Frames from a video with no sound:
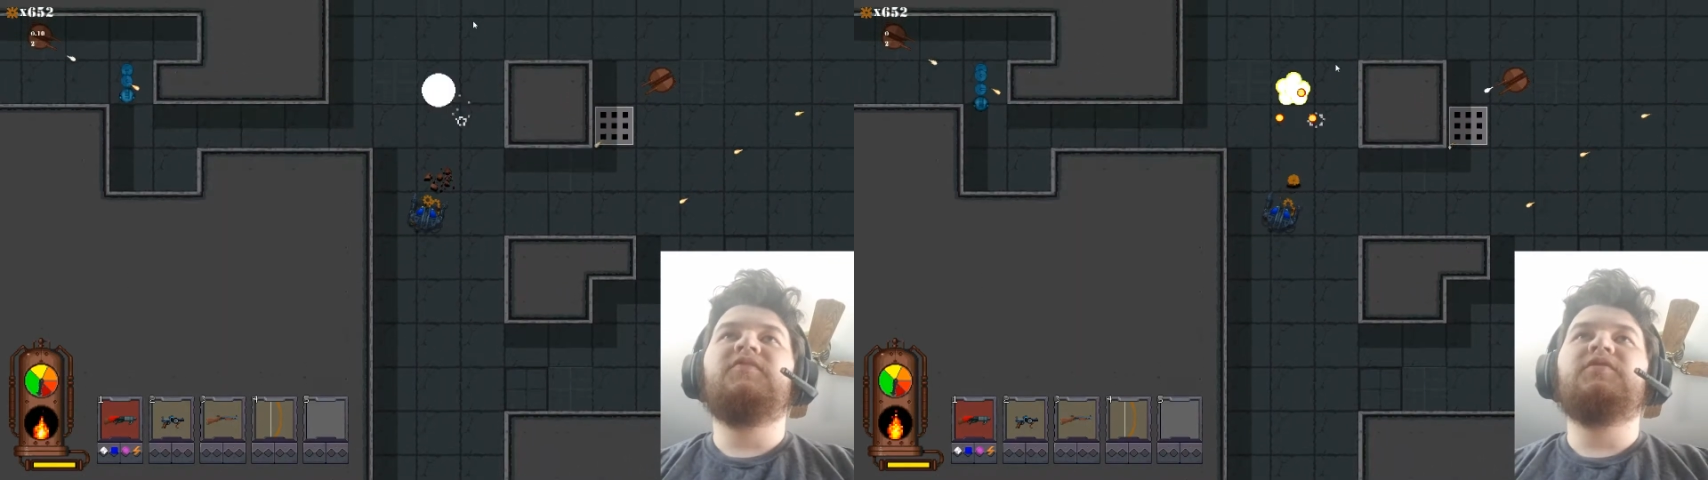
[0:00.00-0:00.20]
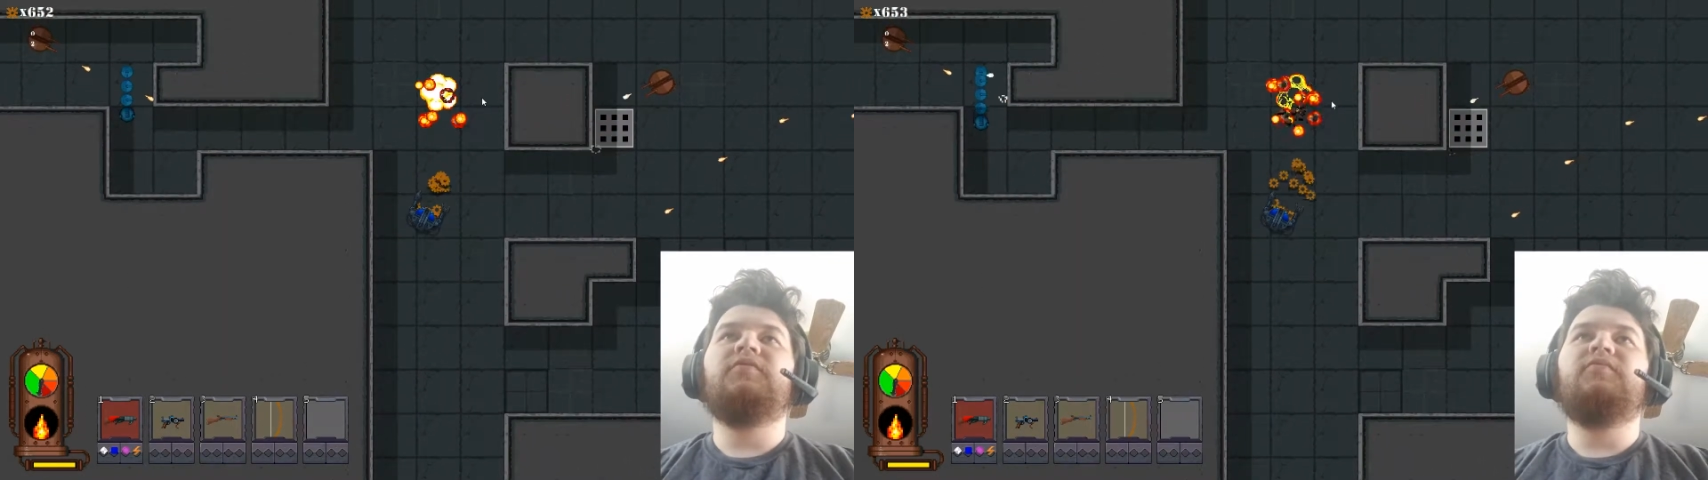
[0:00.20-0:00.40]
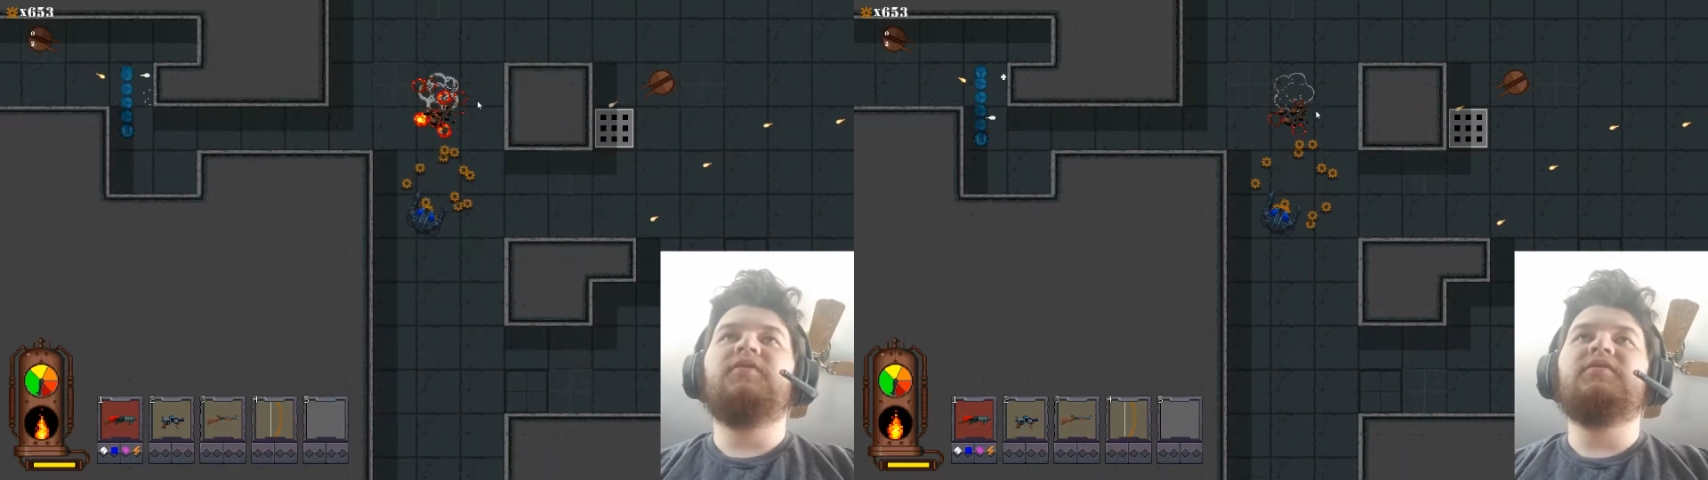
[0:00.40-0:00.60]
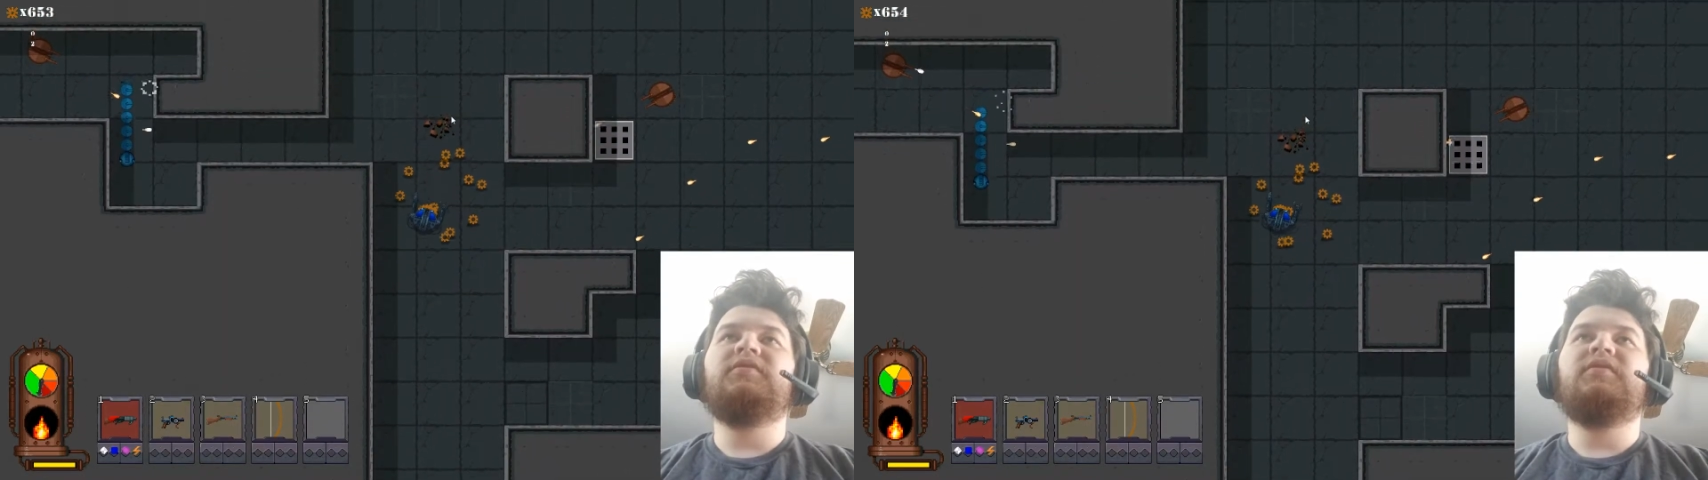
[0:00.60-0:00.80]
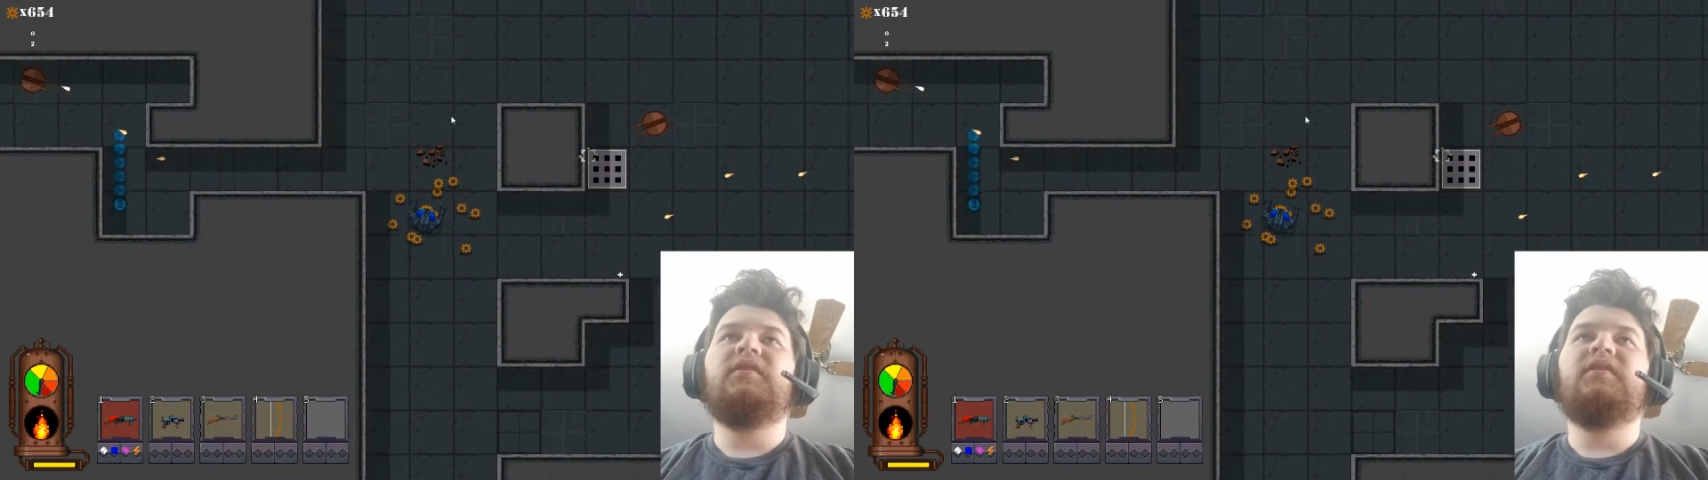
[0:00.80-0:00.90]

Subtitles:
certain ones,